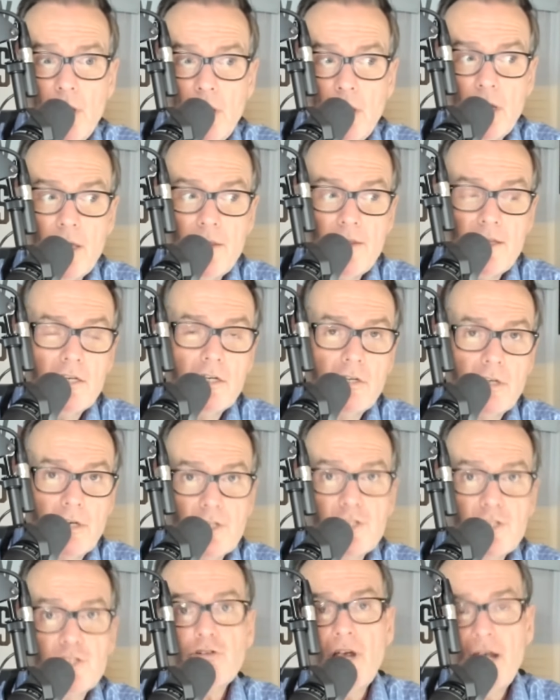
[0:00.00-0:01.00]
and then you could
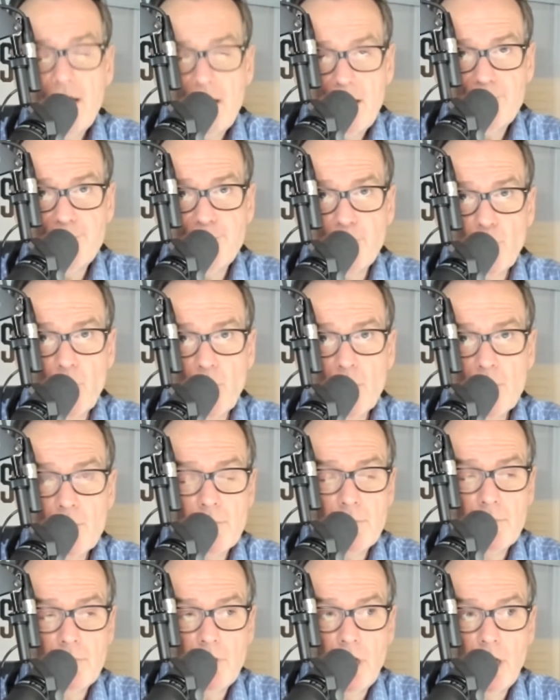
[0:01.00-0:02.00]
have traded for
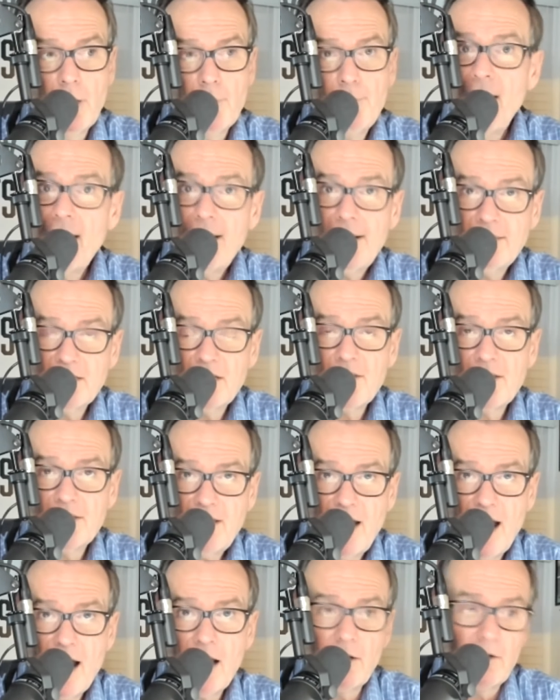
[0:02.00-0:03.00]
him pennies on the
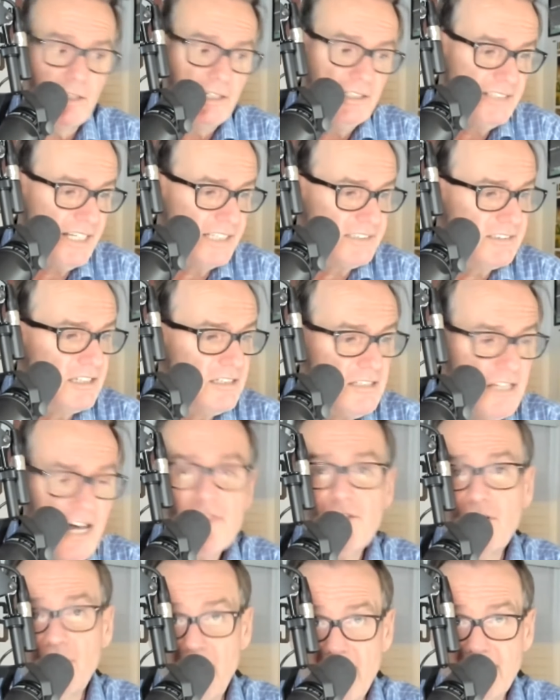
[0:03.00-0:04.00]
dollar, because that's
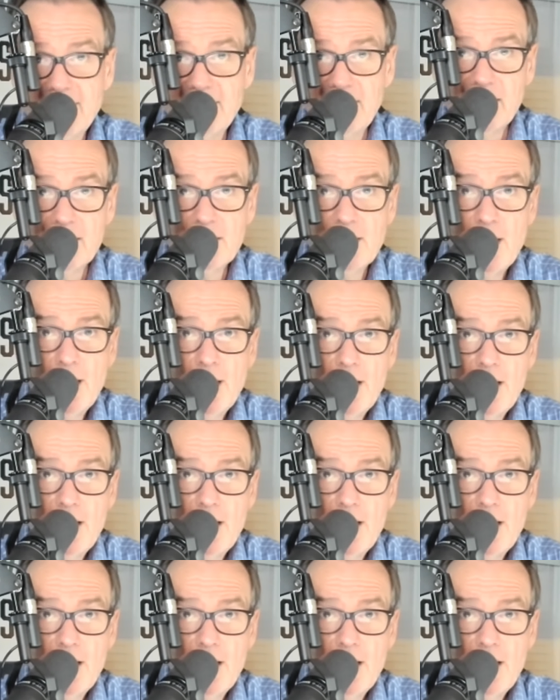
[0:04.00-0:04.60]
another lesson